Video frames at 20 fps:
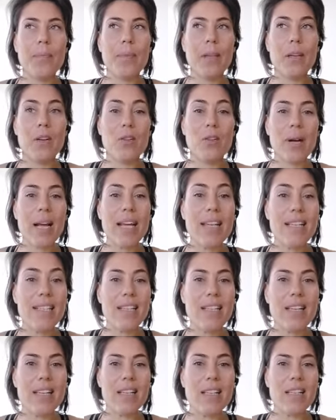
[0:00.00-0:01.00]

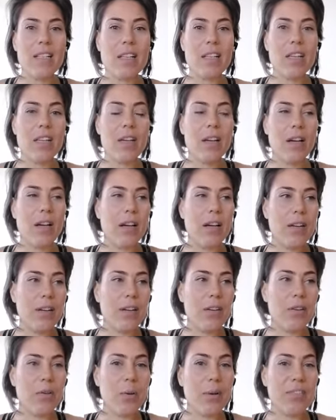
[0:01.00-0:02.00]
Gracie, he's a
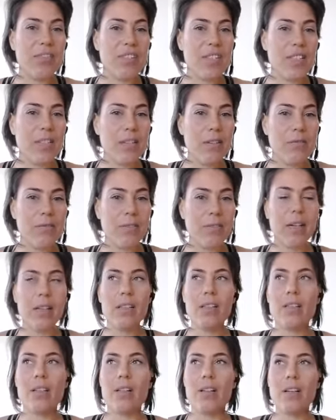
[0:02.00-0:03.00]
UFC
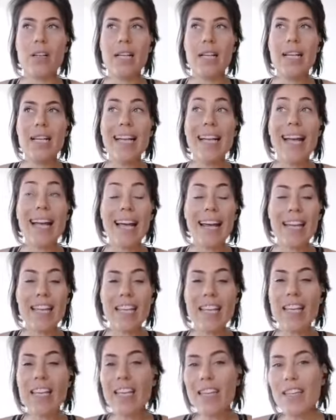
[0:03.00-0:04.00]
fighter, and
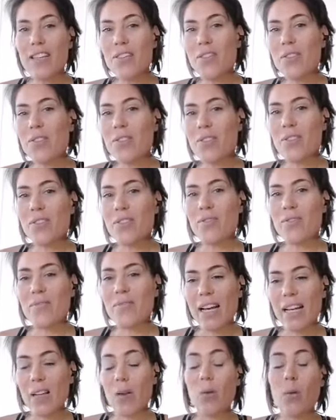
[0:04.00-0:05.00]
he uses
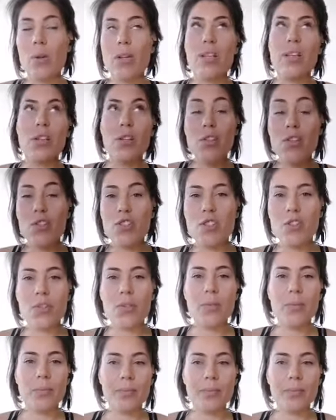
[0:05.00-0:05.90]
back, or he used to,